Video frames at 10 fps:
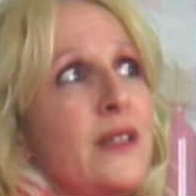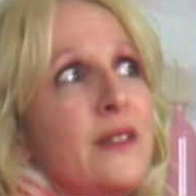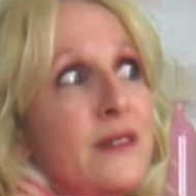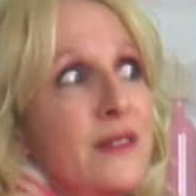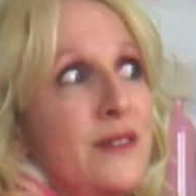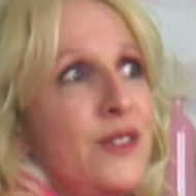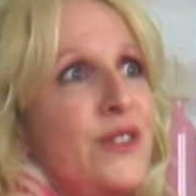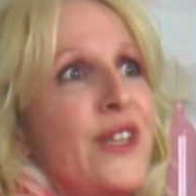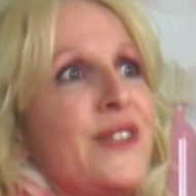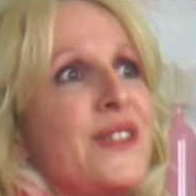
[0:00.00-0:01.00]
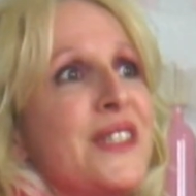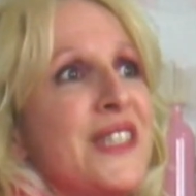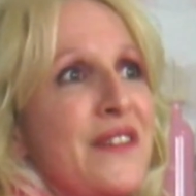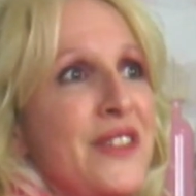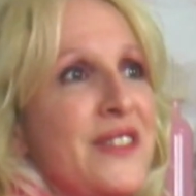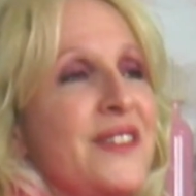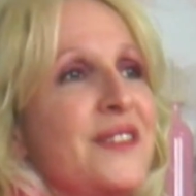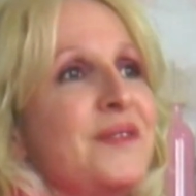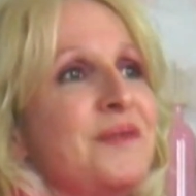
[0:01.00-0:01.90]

in 2007.